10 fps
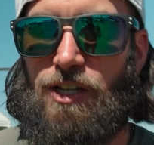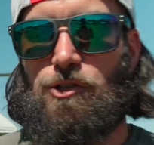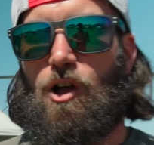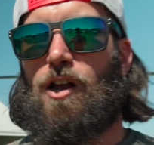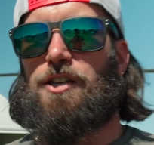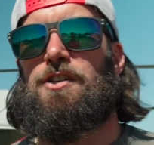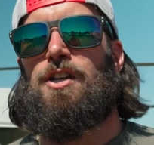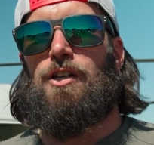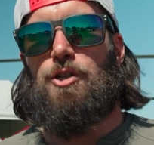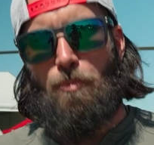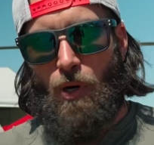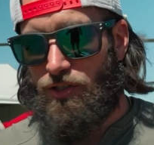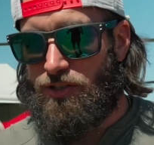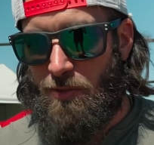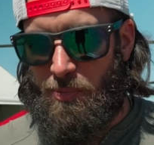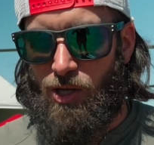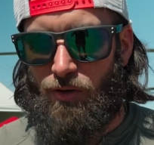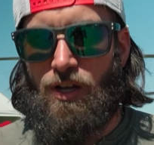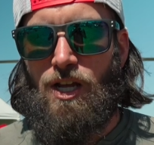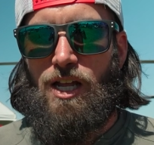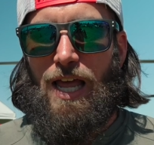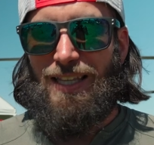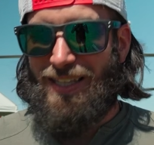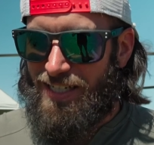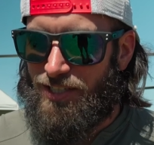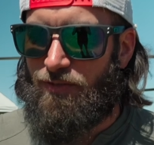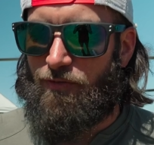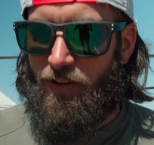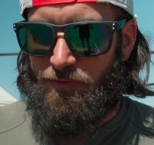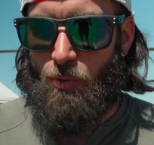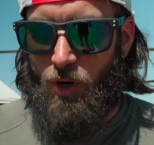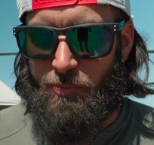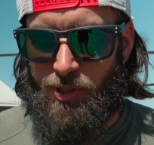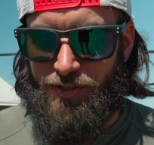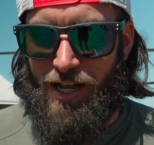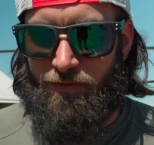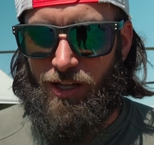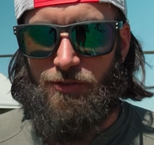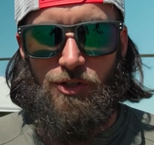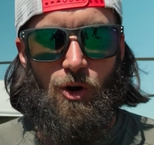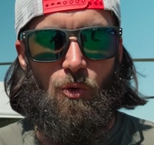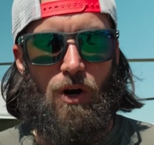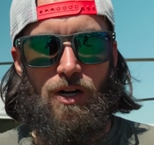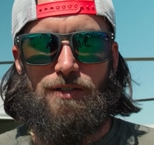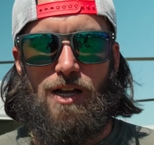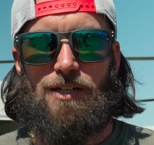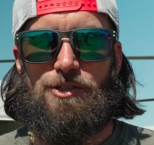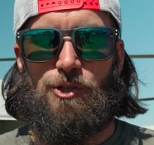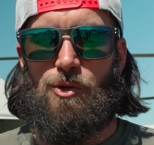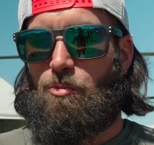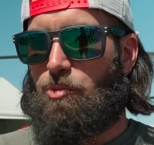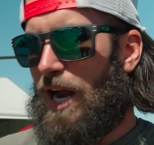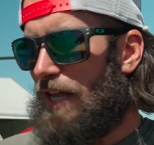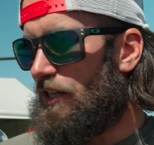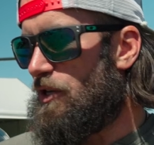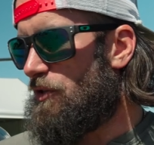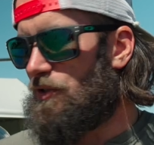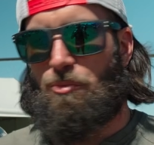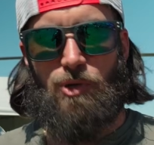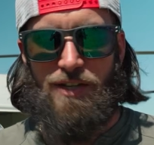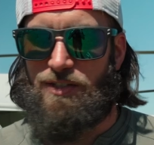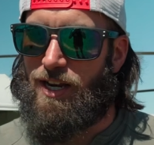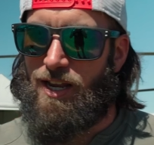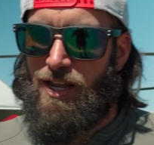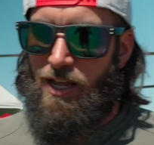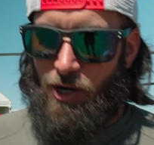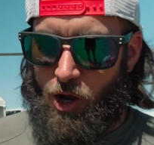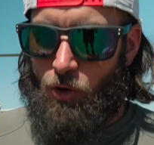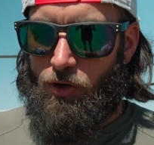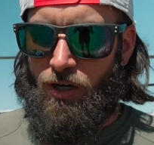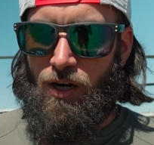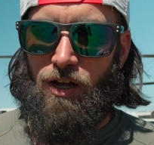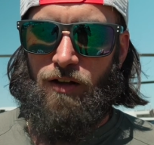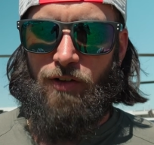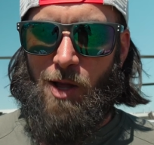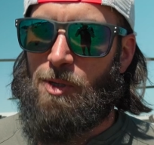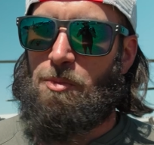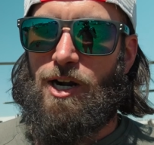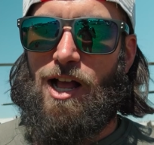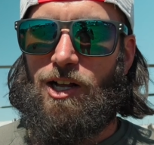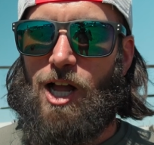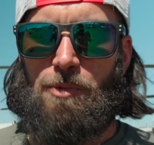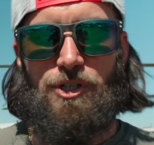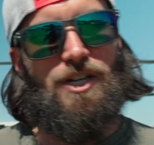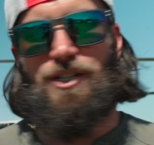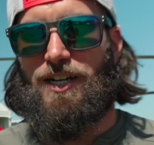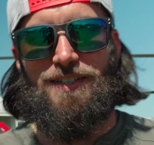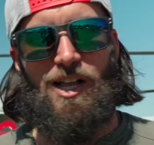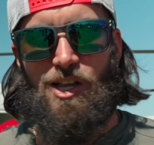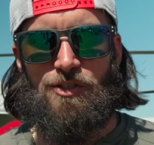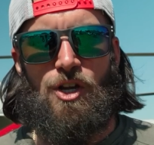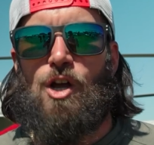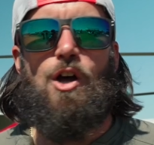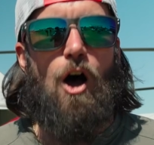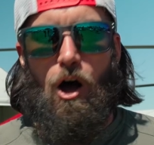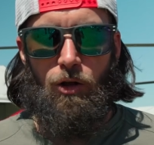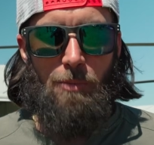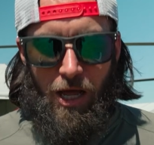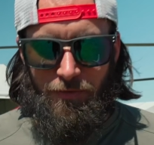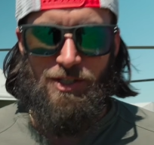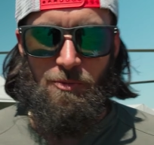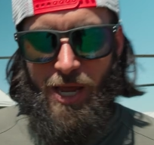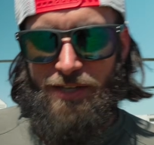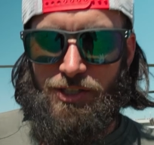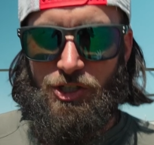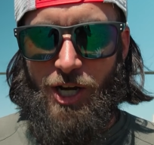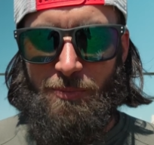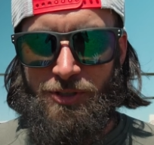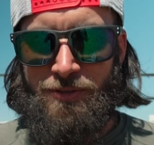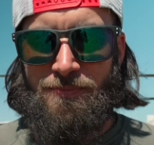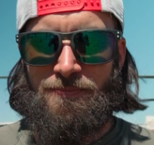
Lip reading: as long as you personally build at least 51% of it. So we're gonna talk to Bradley, who's the president and owner of Hummingbird Helicopters. He's gonna tell us all about these amazing ships.